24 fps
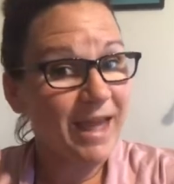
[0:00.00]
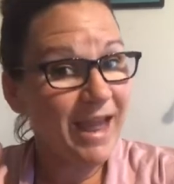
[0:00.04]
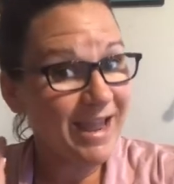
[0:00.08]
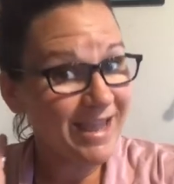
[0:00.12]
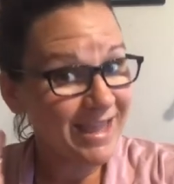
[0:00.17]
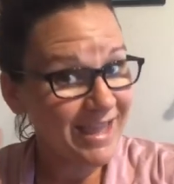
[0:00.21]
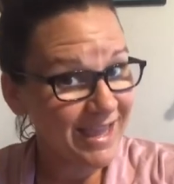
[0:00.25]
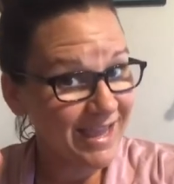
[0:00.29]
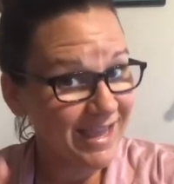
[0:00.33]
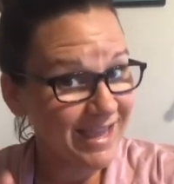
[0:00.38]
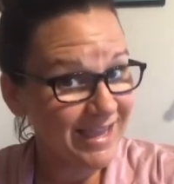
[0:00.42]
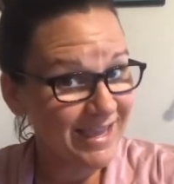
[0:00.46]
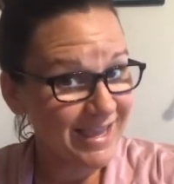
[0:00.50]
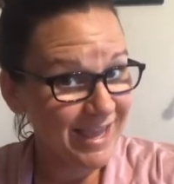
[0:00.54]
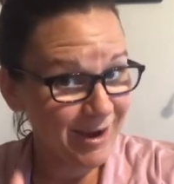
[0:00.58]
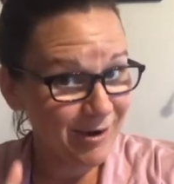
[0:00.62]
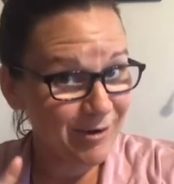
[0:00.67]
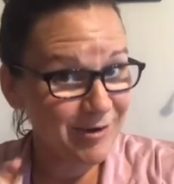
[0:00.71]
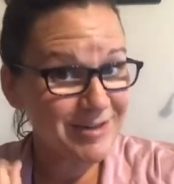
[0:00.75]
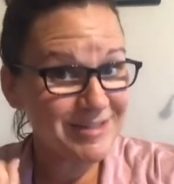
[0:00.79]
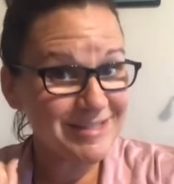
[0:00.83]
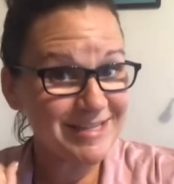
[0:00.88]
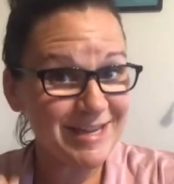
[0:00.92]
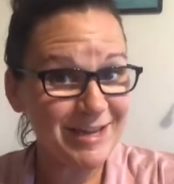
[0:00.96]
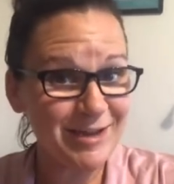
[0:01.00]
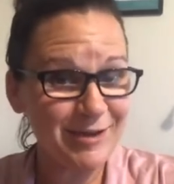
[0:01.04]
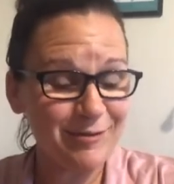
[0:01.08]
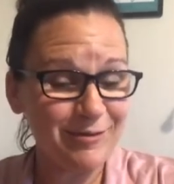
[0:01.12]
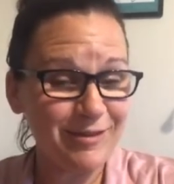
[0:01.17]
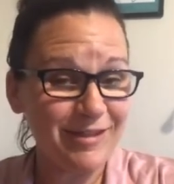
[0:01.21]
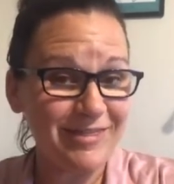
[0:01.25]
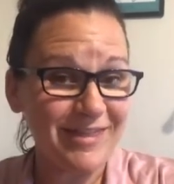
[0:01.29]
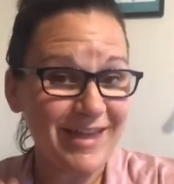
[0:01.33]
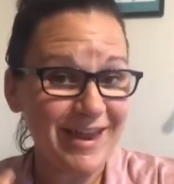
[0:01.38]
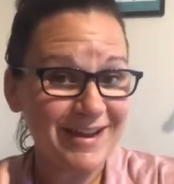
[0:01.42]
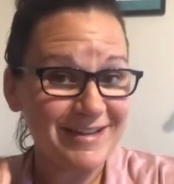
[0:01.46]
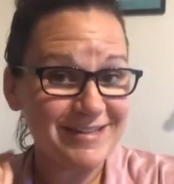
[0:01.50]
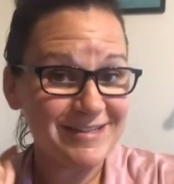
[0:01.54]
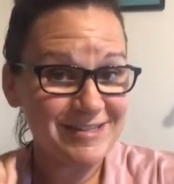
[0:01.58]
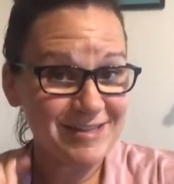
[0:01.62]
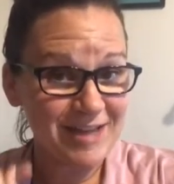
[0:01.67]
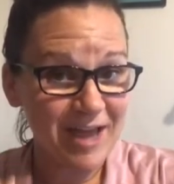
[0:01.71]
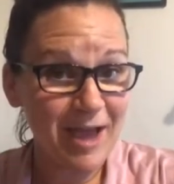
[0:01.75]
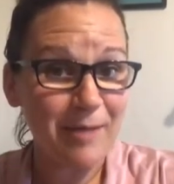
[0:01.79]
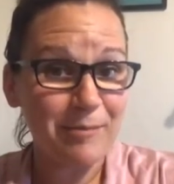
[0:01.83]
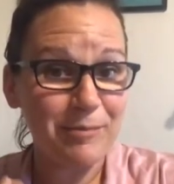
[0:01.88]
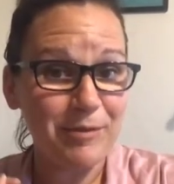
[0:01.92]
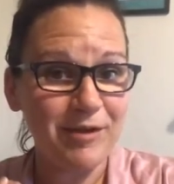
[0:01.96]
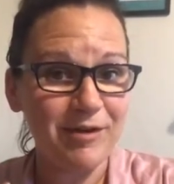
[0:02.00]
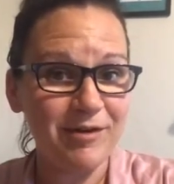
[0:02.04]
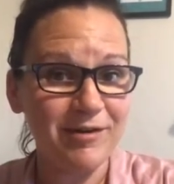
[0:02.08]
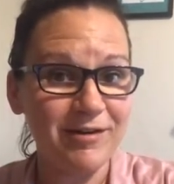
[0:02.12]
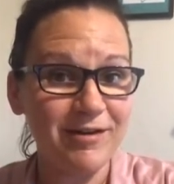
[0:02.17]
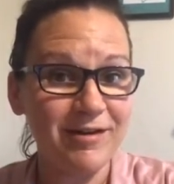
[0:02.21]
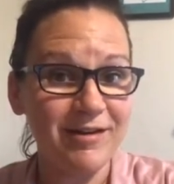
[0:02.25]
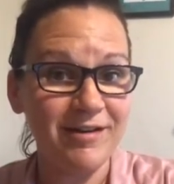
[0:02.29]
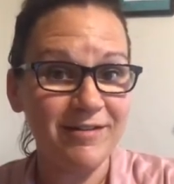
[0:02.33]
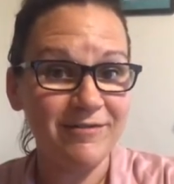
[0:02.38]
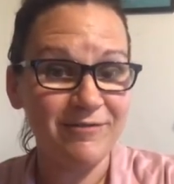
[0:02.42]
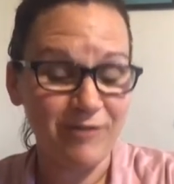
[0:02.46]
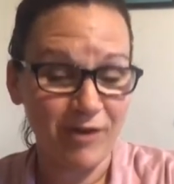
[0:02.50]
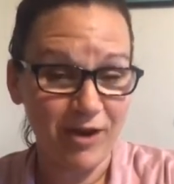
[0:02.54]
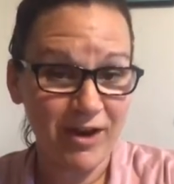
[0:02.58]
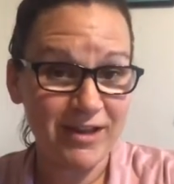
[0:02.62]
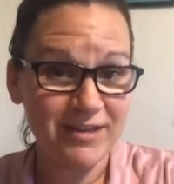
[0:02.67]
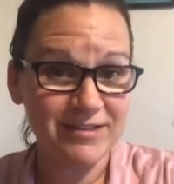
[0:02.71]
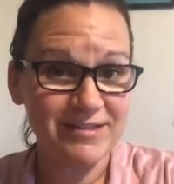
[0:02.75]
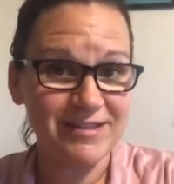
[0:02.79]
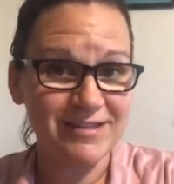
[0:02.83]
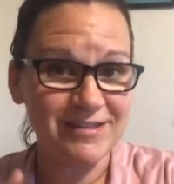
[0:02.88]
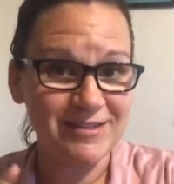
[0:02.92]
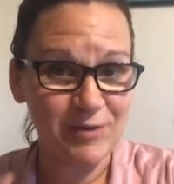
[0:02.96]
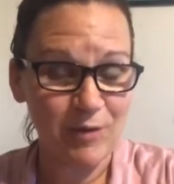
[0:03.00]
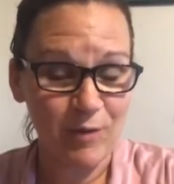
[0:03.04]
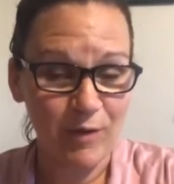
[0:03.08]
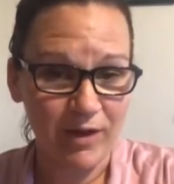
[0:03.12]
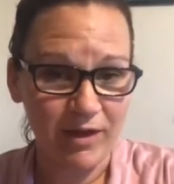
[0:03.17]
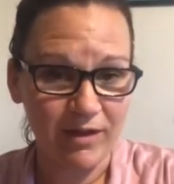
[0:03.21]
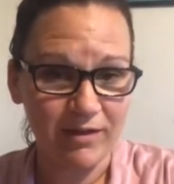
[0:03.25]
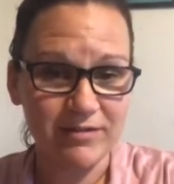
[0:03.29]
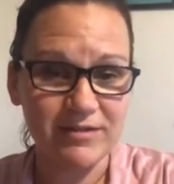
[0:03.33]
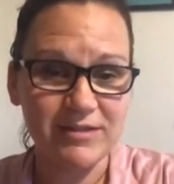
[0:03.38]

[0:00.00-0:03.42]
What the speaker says: I can guarantee you that that is not pure frankincense oil.